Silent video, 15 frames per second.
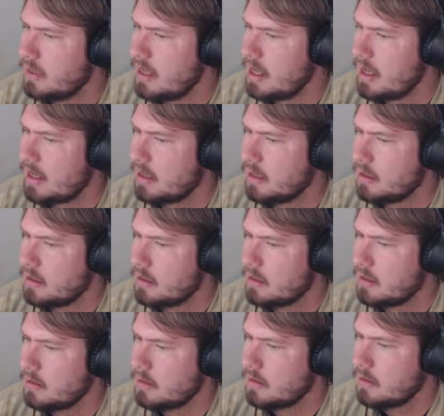Hey.
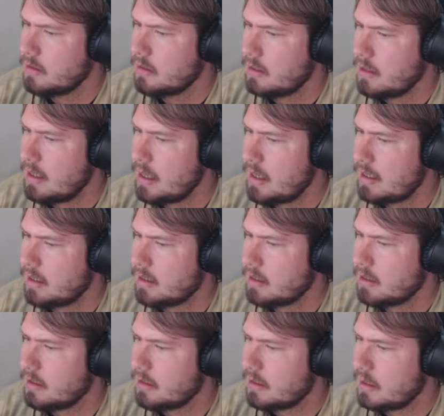Hey.
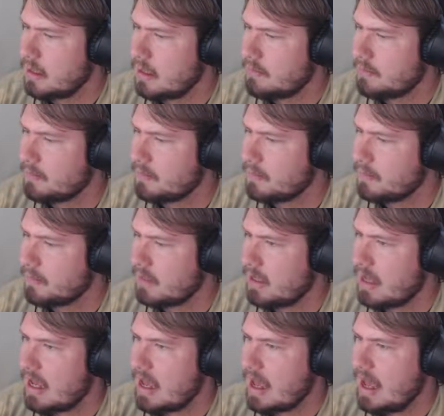Get him.
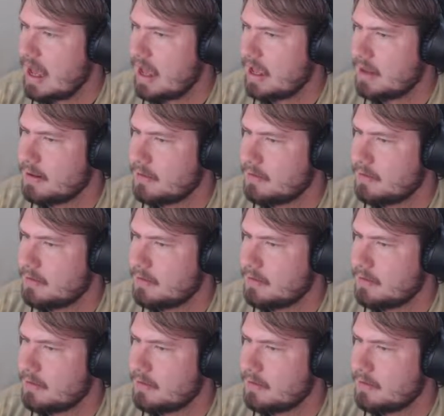Yeah.